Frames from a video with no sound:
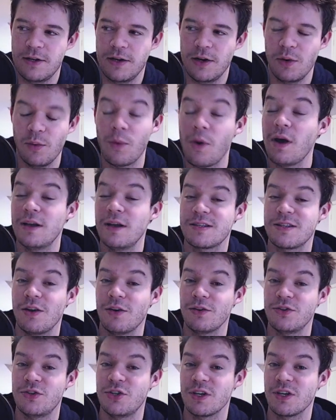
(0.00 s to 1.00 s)
know why it's
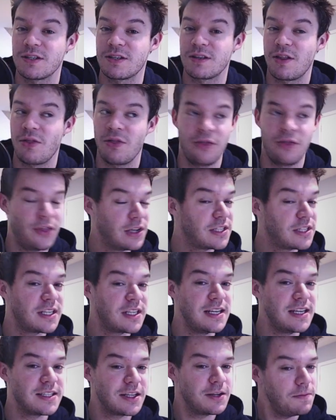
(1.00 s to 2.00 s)
not just the
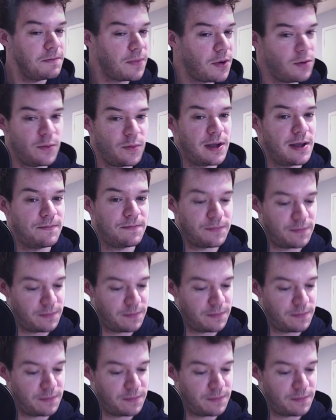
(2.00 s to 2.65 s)
season, but we're